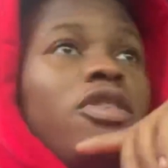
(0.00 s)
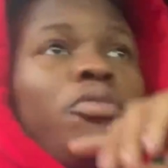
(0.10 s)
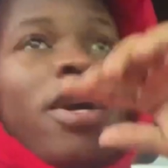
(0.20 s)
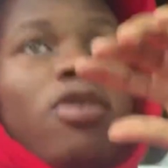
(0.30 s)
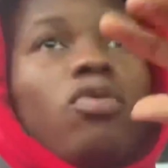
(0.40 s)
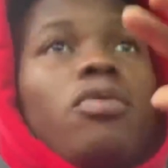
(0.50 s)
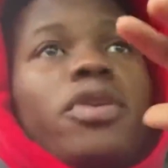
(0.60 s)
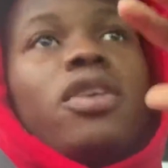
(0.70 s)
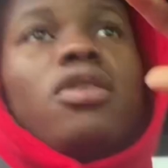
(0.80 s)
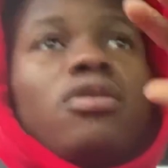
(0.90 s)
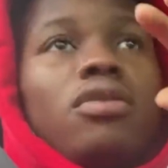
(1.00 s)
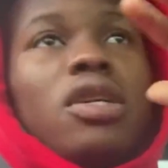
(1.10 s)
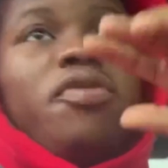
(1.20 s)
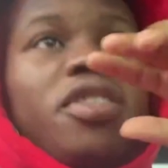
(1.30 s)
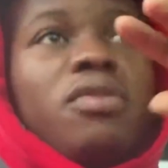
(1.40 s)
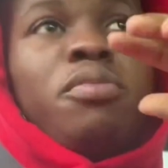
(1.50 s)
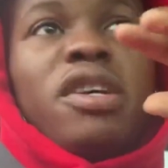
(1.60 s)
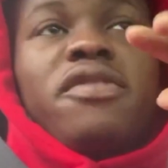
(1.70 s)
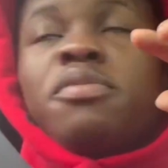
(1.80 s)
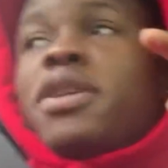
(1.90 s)
No matter where we go, if it's a
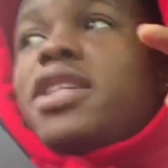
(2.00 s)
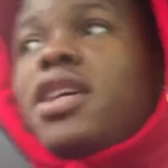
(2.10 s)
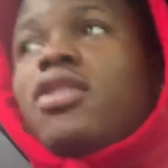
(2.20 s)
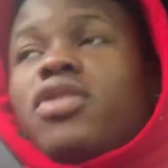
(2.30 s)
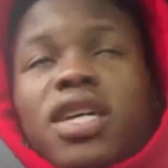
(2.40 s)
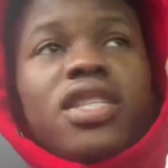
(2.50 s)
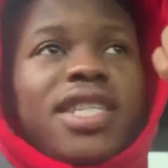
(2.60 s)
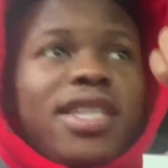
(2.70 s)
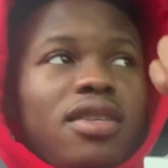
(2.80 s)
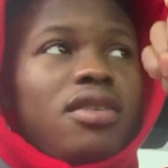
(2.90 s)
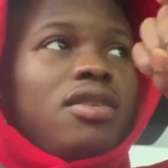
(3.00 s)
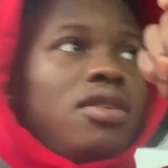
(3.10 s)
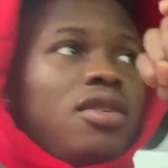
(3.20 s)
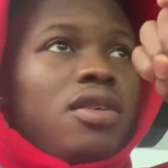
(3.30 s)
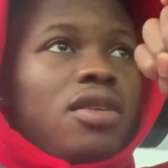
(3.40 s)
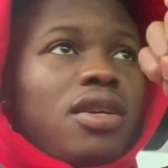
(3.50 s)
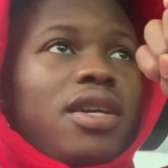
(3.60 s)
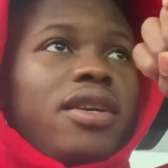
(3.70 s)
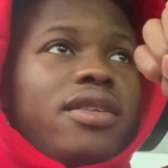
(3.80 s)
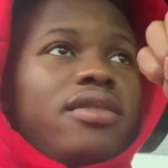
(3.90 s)
breakfast place, he gonna get chicken
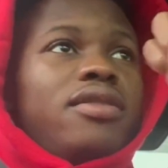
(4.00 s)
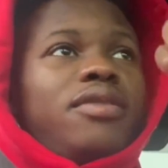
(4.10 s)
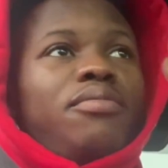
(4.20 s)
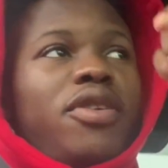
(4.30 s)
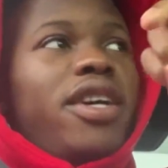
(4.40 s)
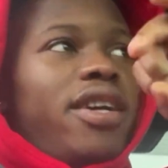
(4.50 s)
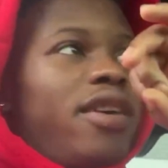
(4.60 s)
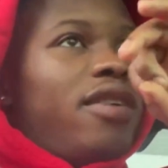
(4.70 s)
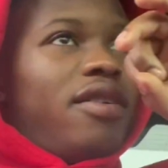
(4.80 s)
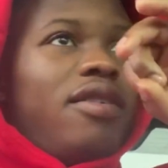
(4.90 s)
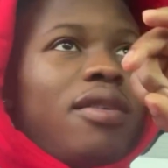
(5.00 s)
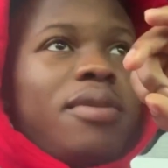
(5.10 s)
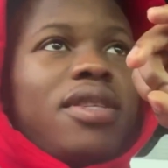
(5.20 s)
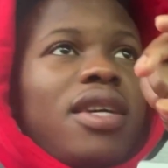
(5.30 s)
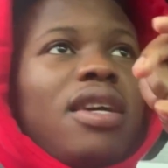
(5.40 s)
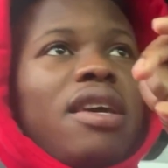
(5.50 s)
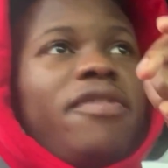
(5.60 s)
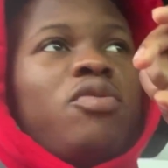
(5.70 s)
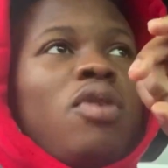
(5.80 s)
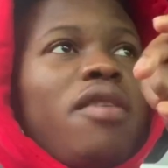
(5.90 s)
and some bread. You know what I'm saying?
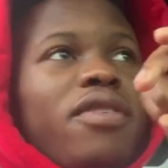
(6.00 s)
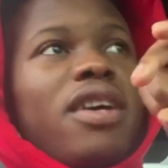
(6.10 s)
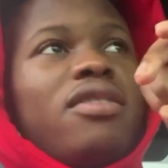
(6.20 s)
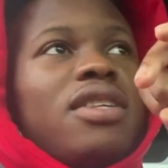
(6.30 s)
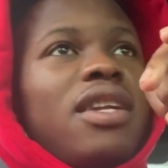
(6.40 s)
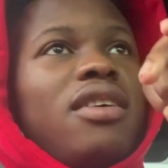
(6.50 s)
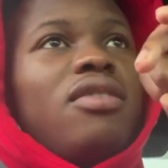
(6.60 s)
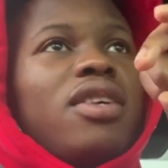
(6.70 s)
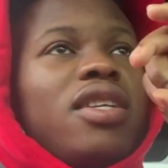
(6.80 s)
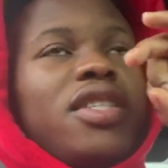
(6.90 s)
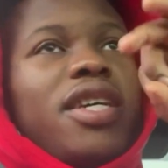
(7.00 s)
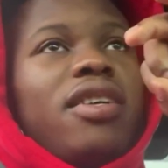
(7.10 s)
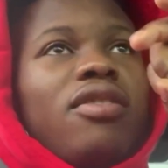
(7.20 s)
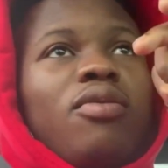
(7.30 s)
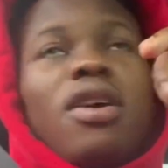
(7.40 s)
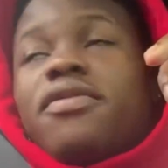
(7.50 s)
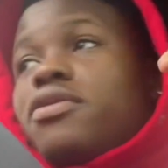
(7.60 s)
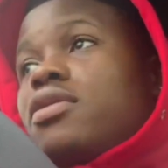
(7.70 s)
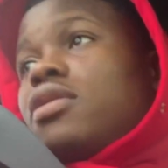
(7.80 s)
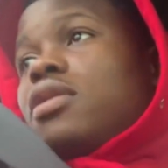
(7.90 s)
If it's Waffle House, that nigga gonna get chicken and a
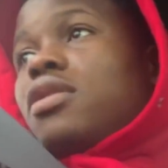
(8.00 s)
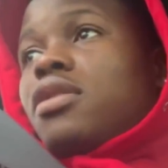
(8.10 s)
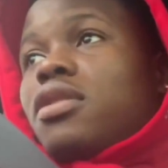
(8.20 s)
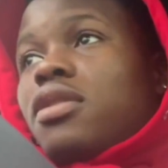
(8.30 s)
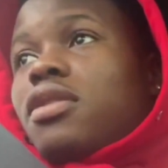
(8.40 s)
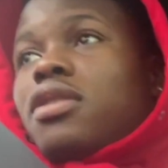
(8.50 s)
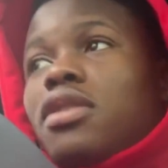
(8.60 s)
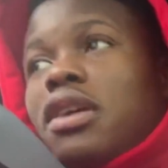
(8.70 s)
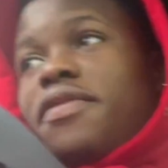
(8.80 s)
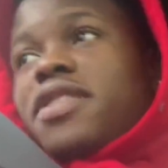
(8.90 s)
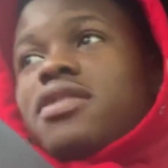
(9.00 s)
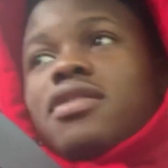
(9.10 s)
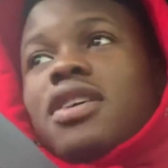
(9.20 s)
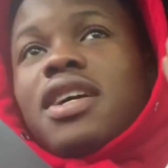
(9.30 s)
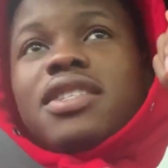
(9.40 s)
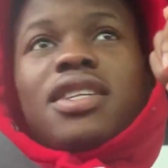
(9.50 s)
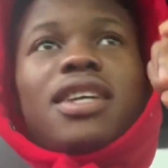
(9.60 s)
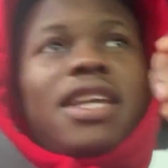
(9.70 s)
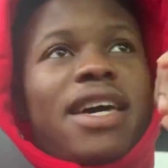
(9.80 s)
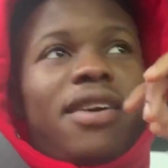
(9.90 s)
waffle. If it's, you know what I'm
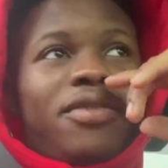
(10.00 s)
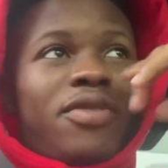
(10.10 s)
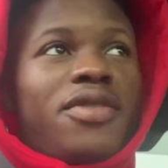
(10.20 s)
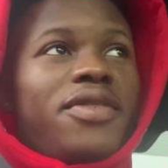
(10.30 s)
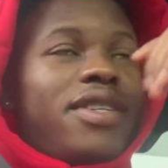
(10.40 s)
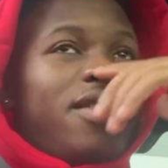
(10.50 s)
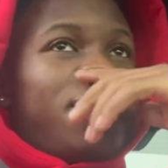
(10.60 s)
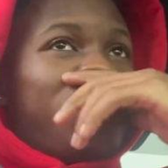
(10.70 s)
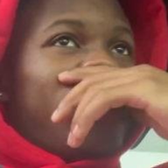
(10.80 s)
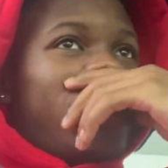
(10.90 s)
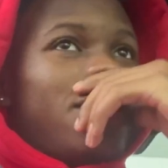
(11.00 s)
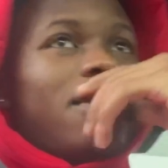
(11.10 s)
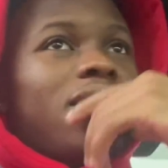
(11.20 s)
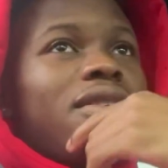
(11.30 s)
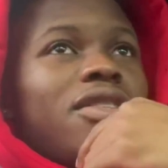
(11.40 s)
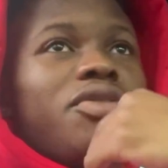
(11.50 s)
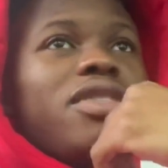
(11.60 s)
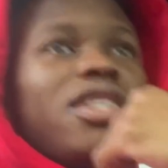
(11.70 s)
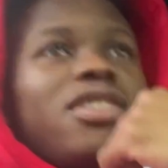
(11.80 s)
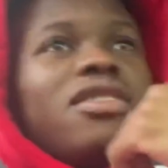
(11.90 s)
saying? Like, what's wrong with this nigga, bro? What you mean?
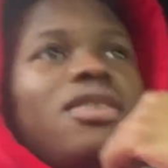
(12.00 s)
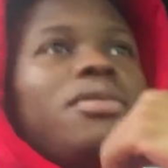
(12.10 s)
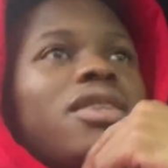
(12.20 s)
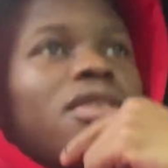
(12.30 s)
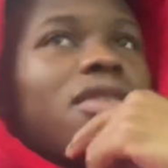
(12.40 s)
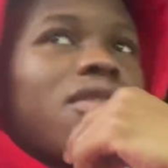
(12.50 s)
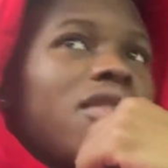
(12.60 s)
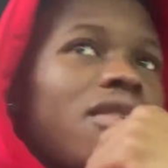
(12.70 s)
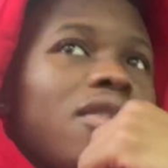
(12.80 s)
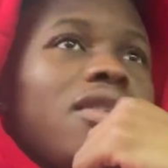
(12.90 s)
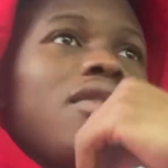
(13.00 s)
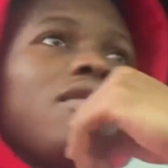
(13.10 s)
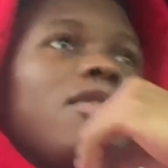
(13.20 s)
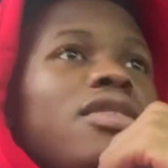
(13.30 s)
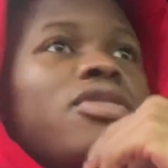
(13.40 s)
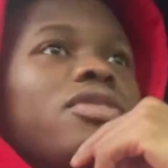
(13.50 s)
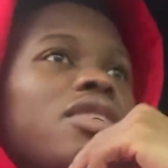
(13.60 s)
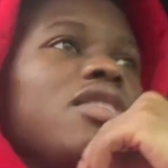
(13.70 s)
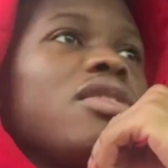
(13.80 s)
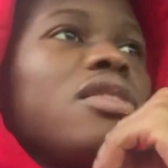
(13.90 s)
Switch bro? that shit up, nigga. What am supposed to get? What Switch you
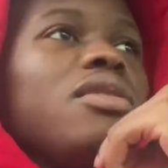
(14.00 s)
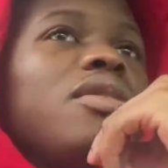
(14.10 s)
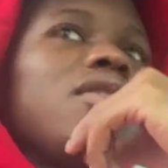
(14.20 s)
want me to up, get, nigga.